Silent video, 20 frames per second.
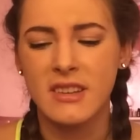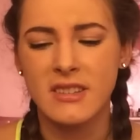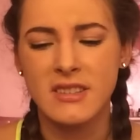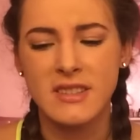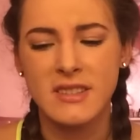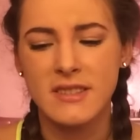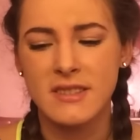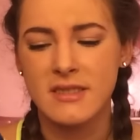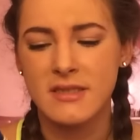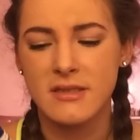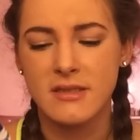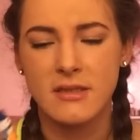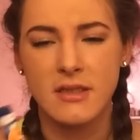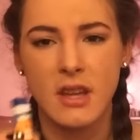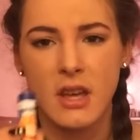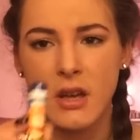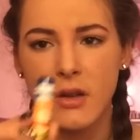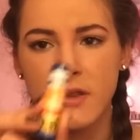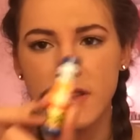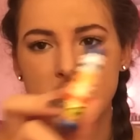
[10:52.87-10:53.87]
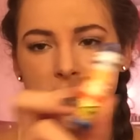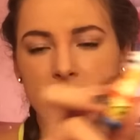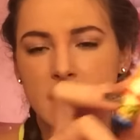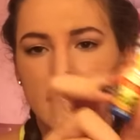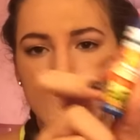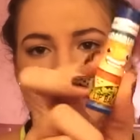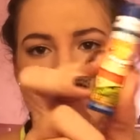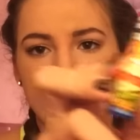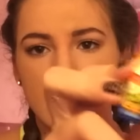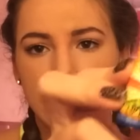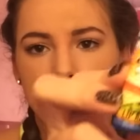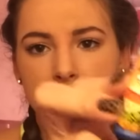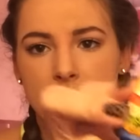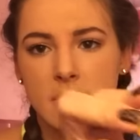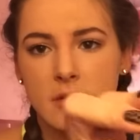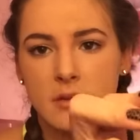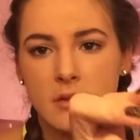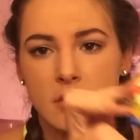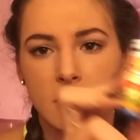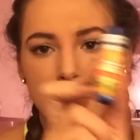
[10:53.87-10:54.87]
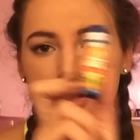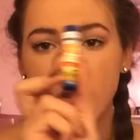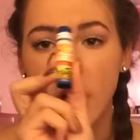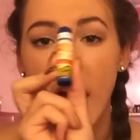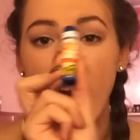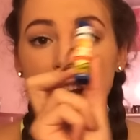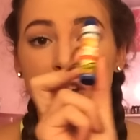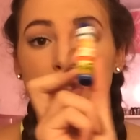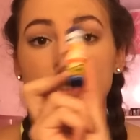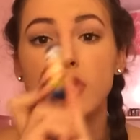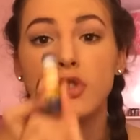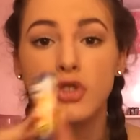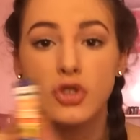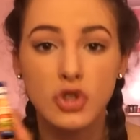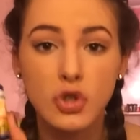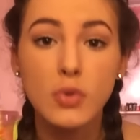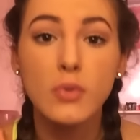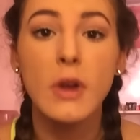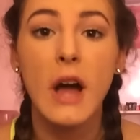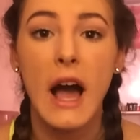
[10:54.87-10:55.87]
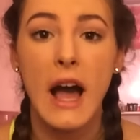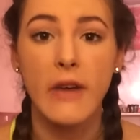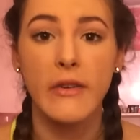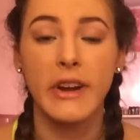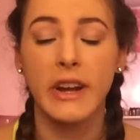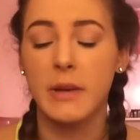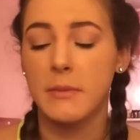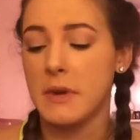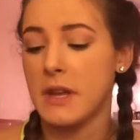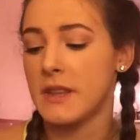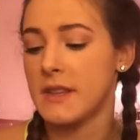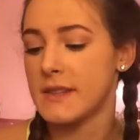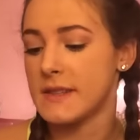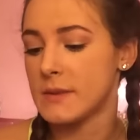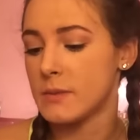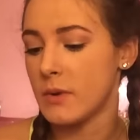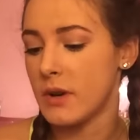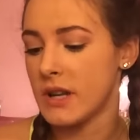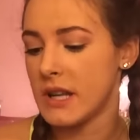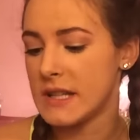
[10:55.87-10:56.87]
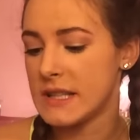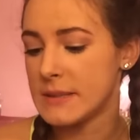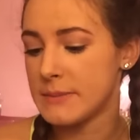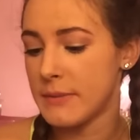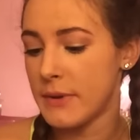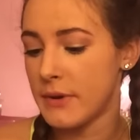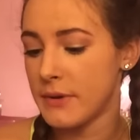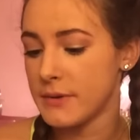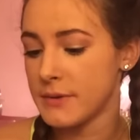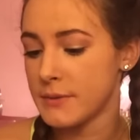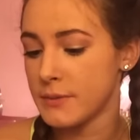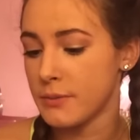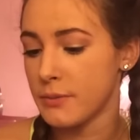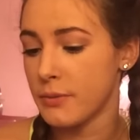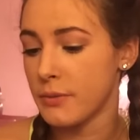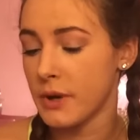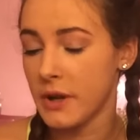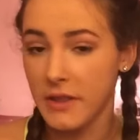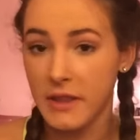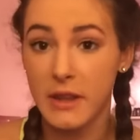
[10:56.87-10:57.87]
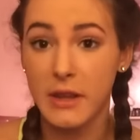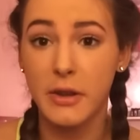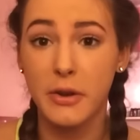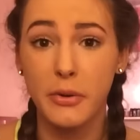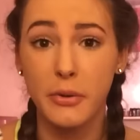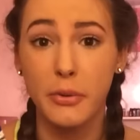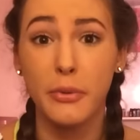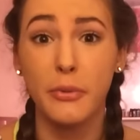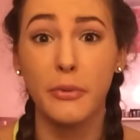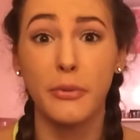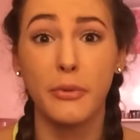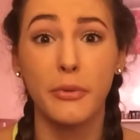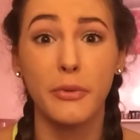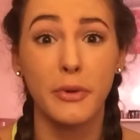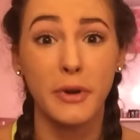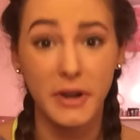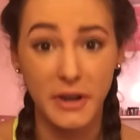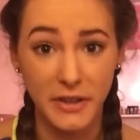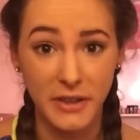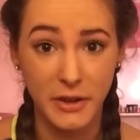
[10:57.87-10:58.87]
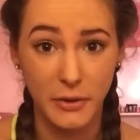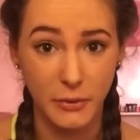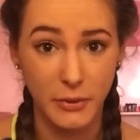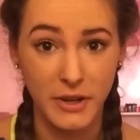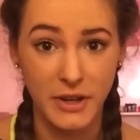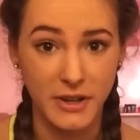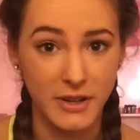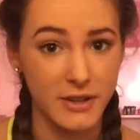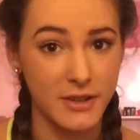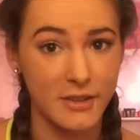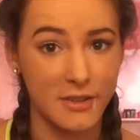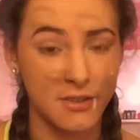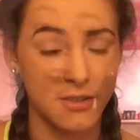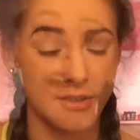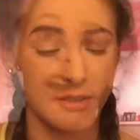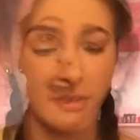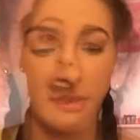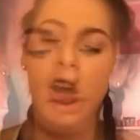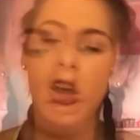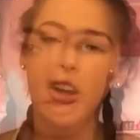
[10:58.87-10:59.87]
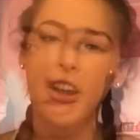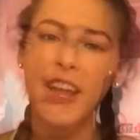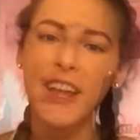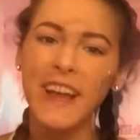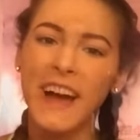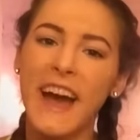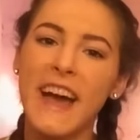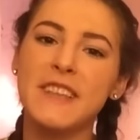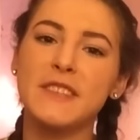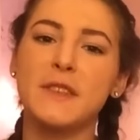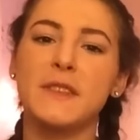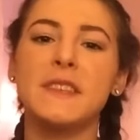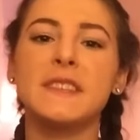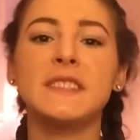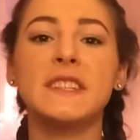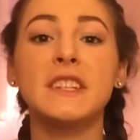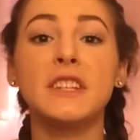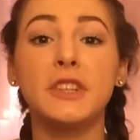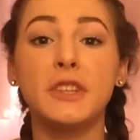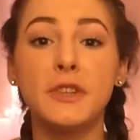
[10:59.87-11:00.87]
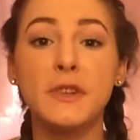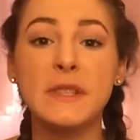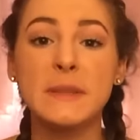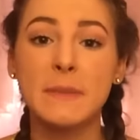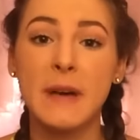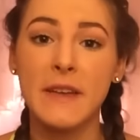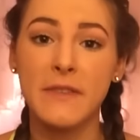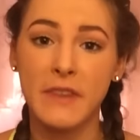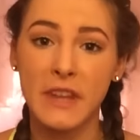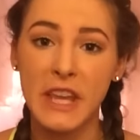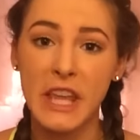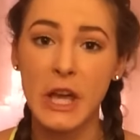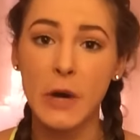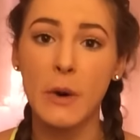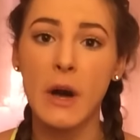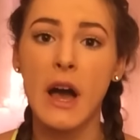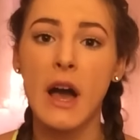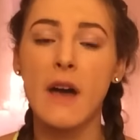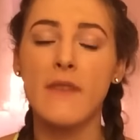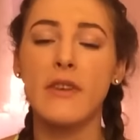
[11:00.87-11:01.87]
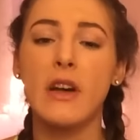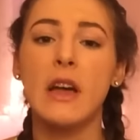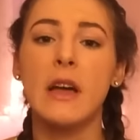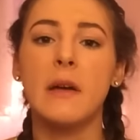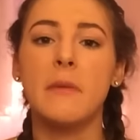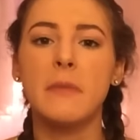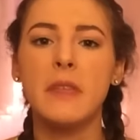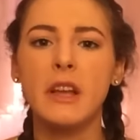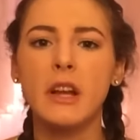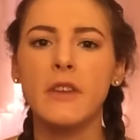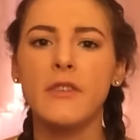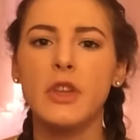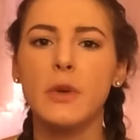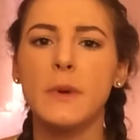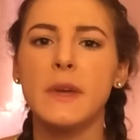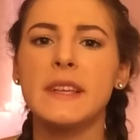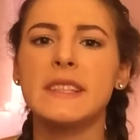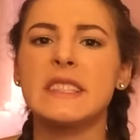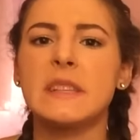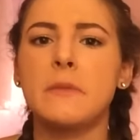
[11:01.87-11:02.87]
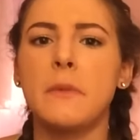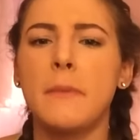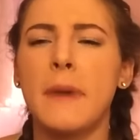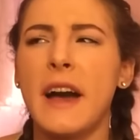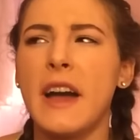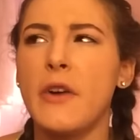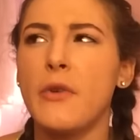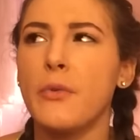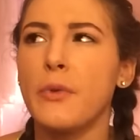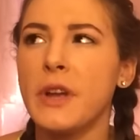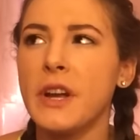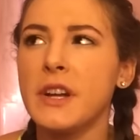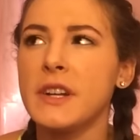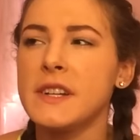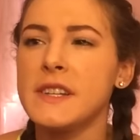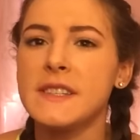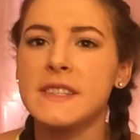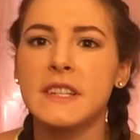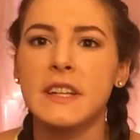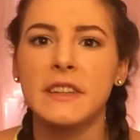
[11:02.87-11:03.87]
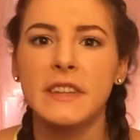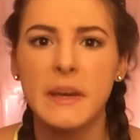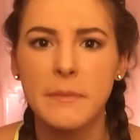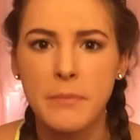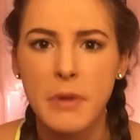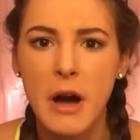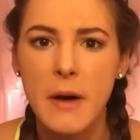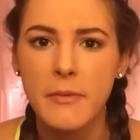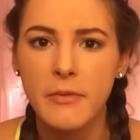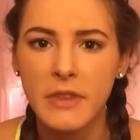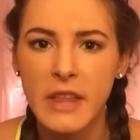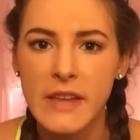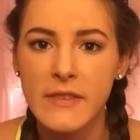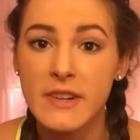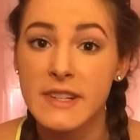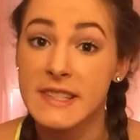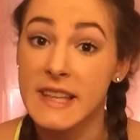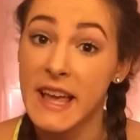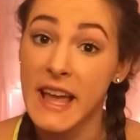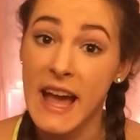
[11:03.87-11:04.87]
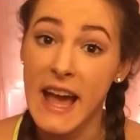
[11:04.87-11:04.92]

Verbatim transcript: just no, this this I do not recommend this one. It smells really really weird. Alright guys, so this concludes my video of me reviewing some of my weirdest lip balm flavors I